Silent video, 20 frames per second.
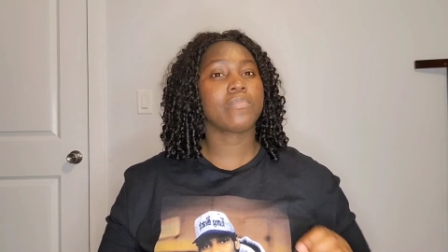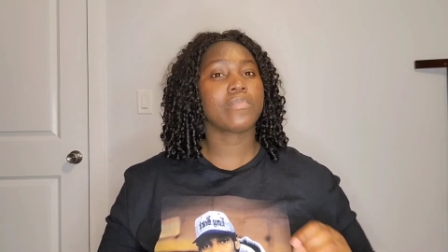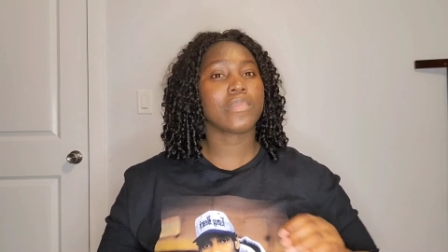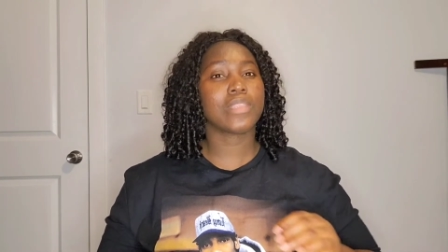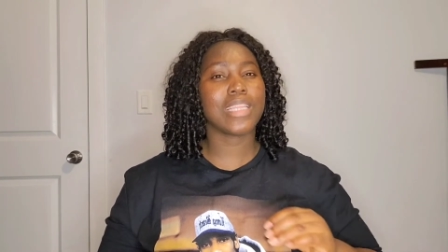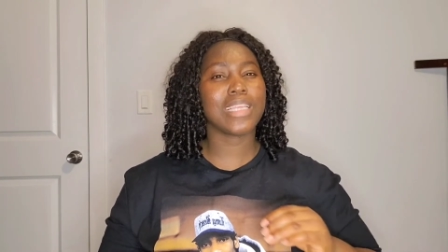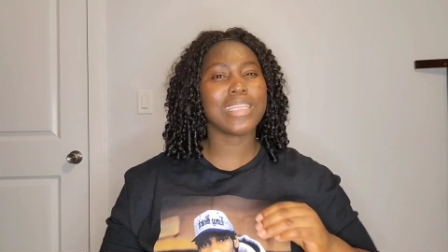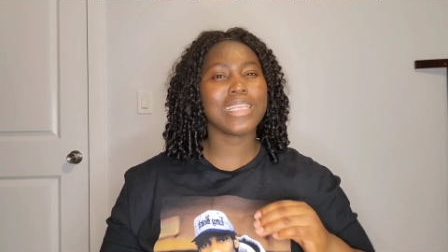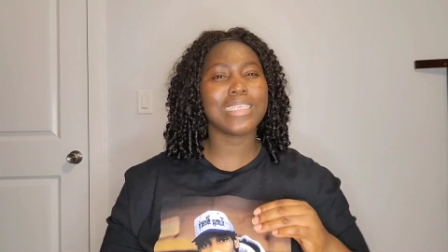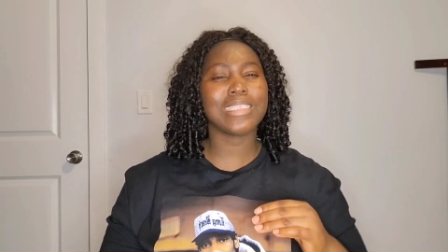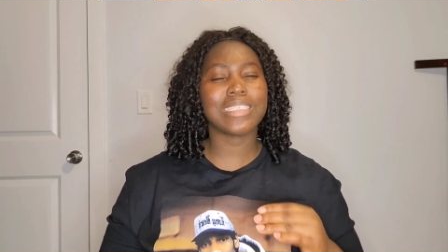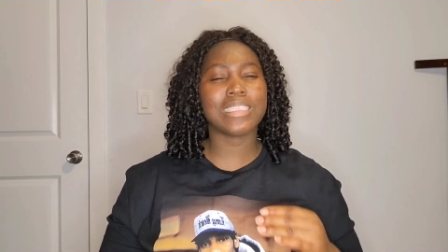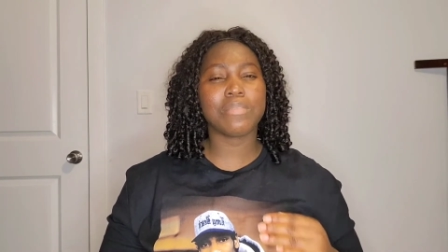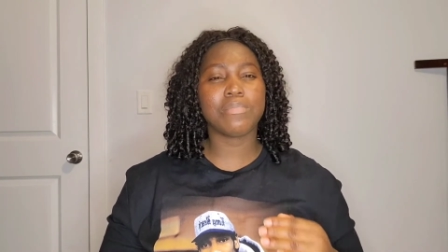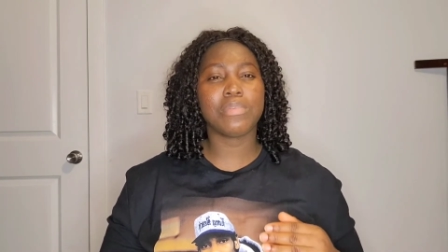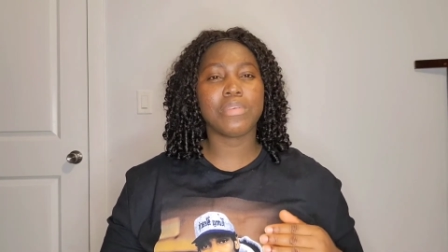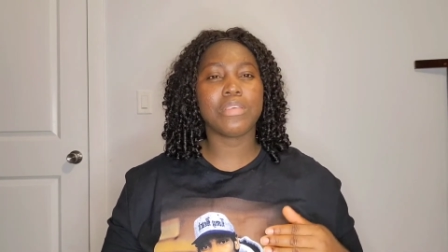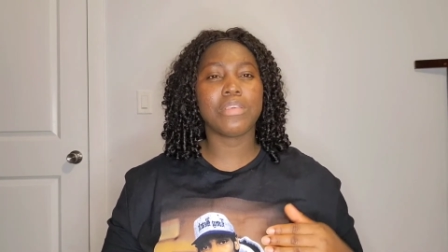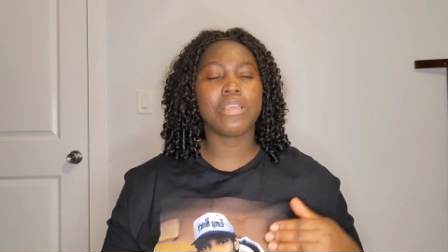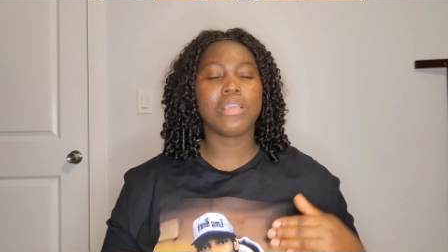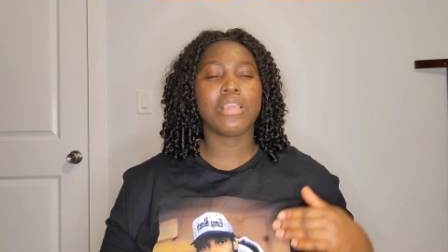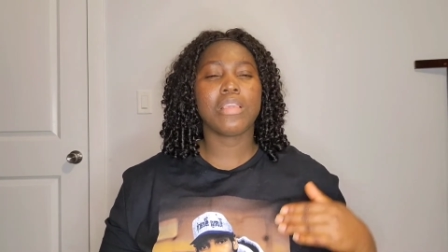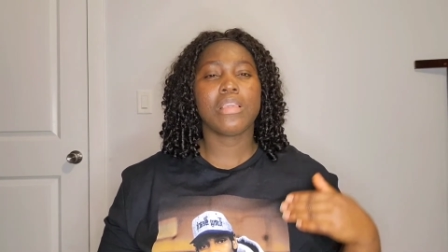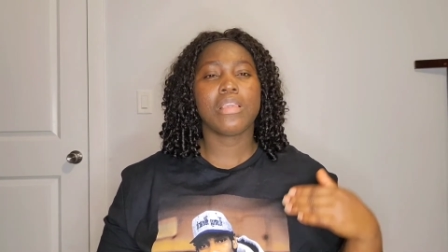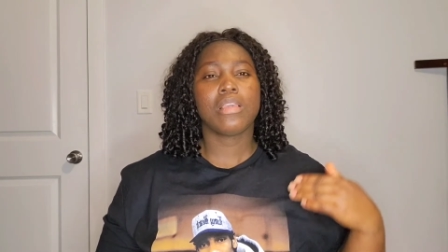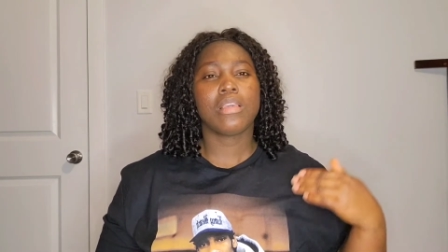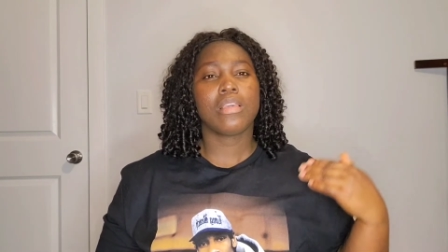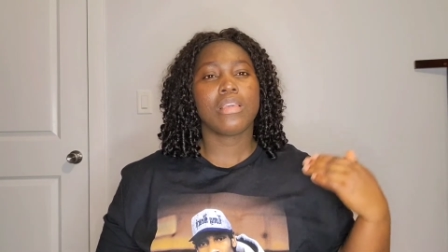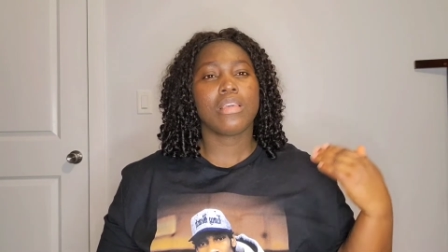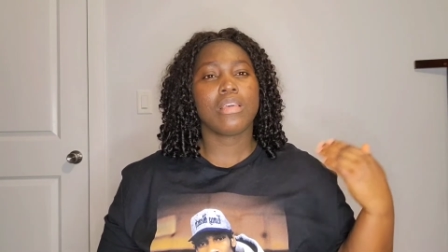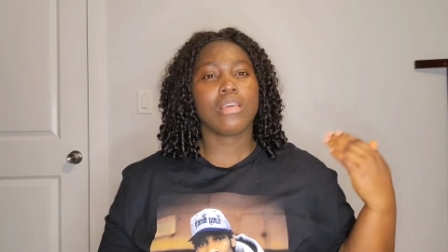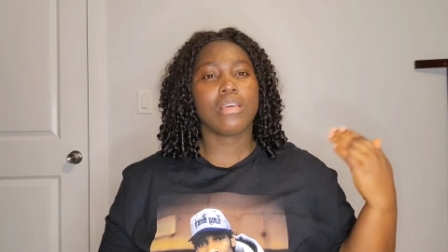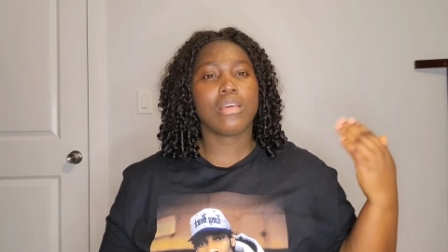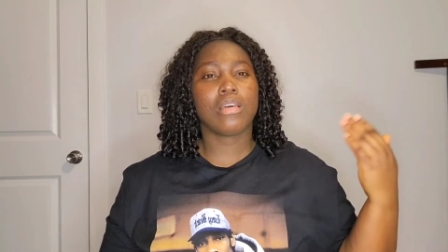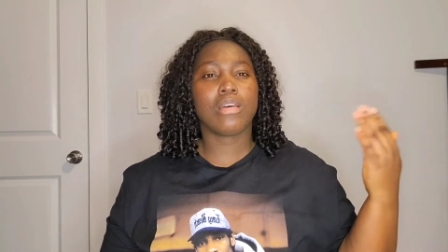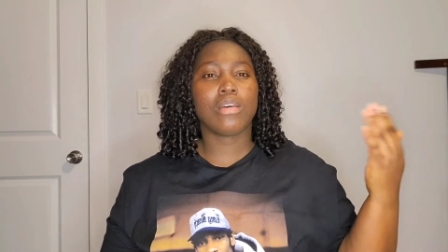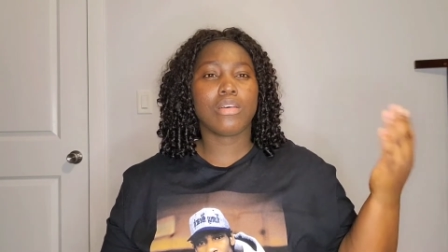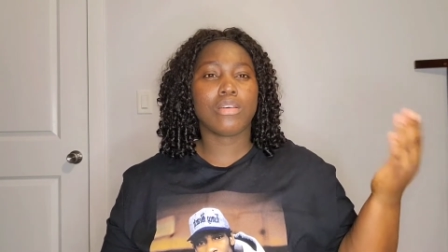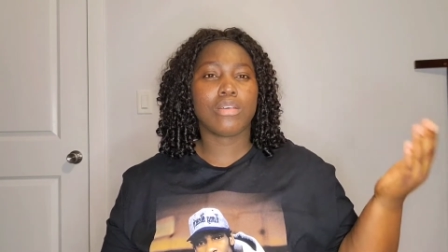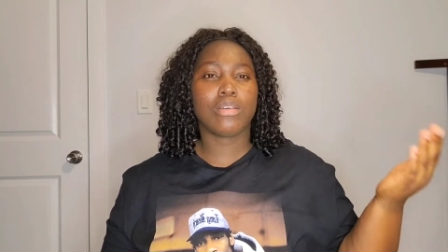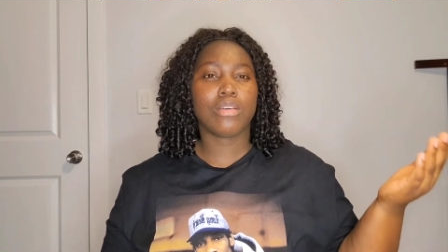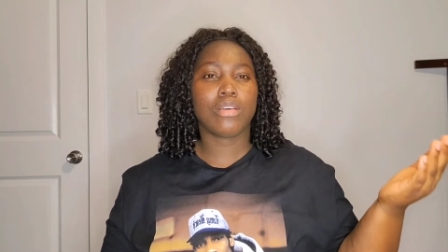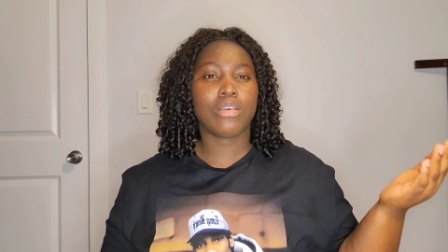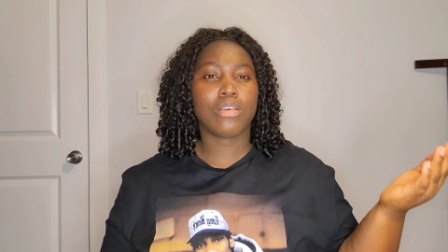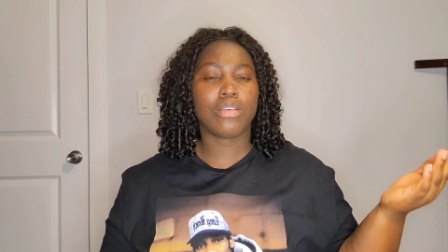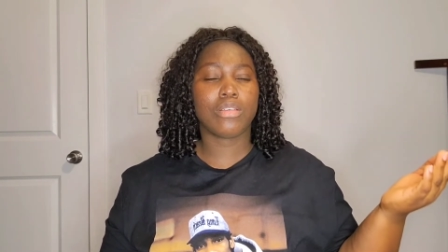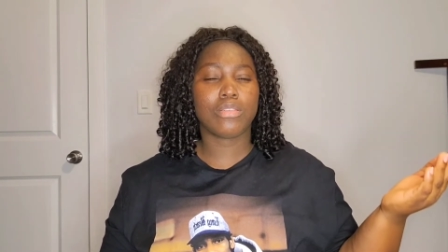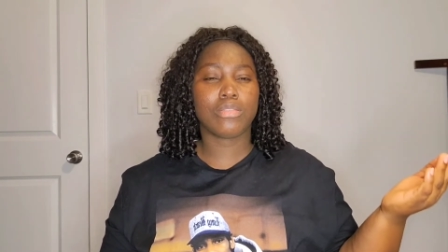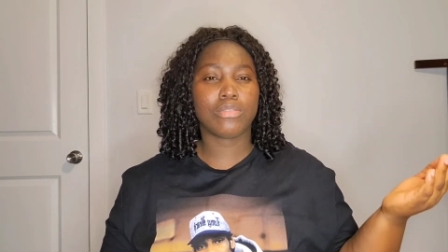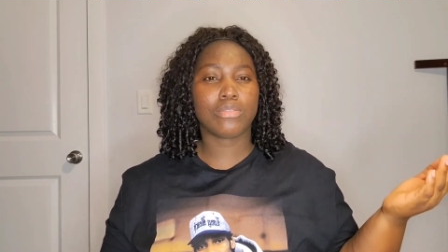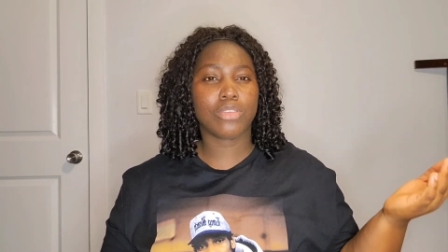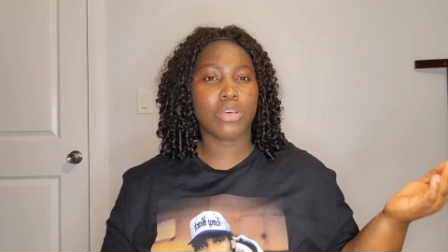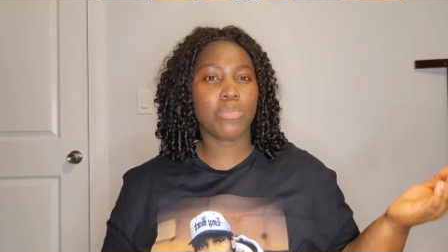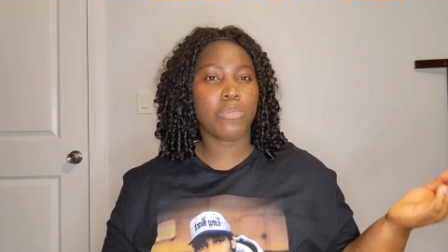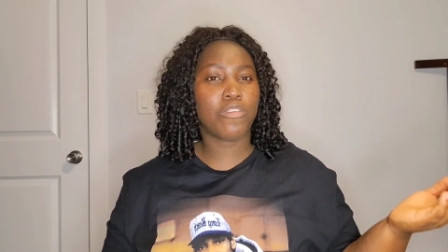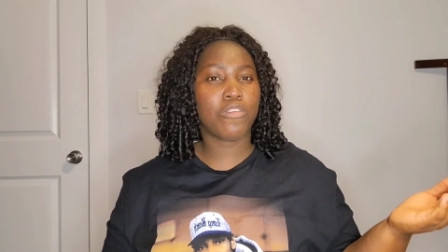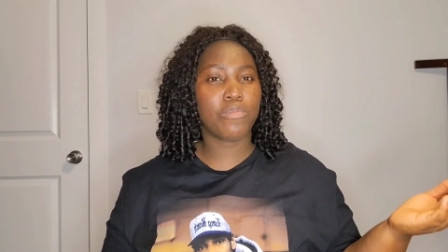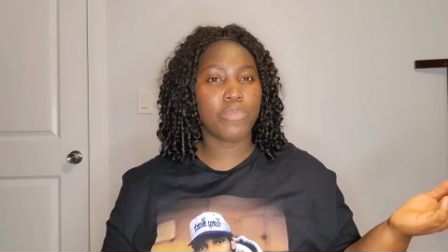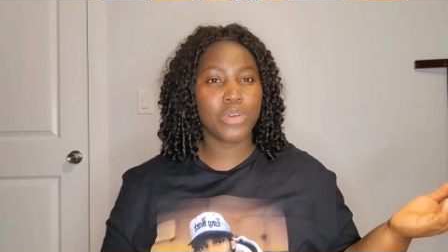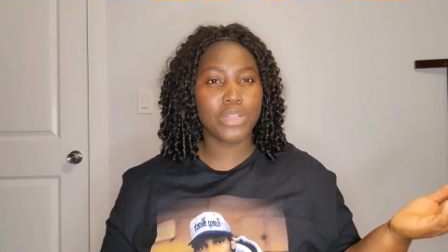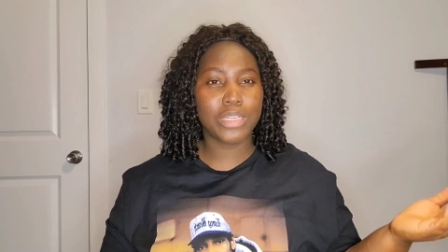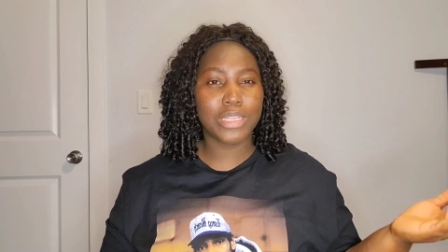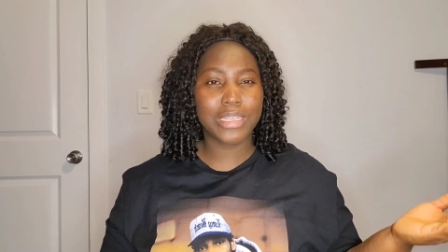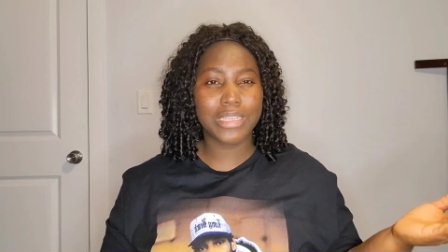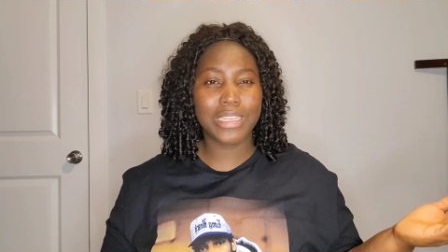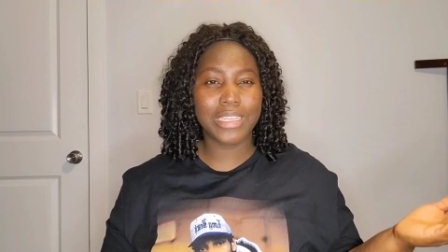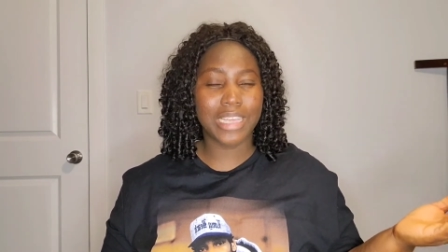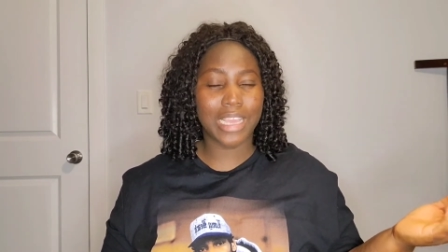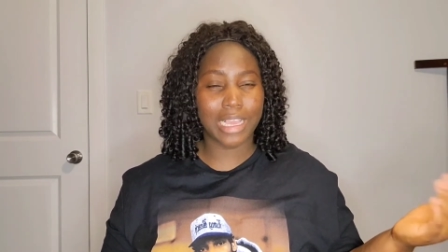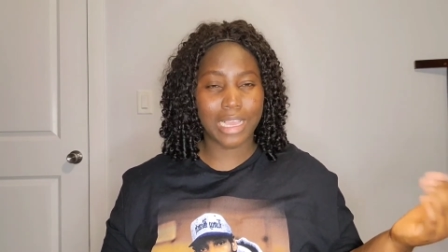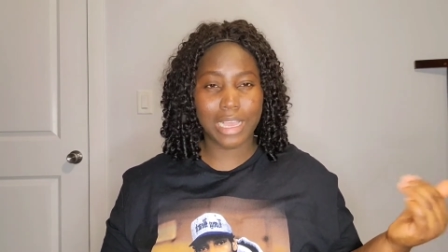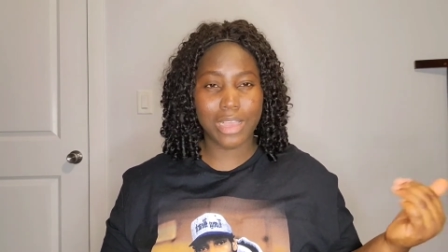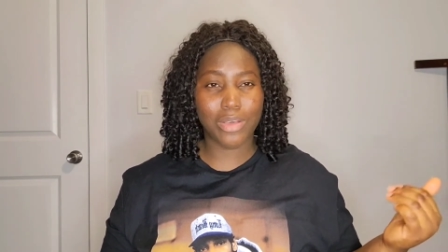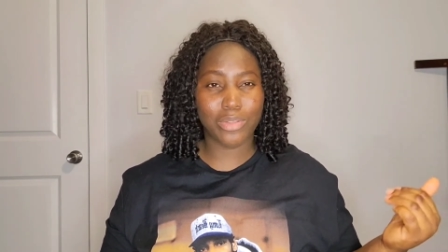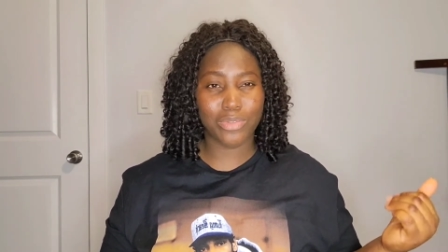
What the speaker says: Let there still be uh sum of money in the account.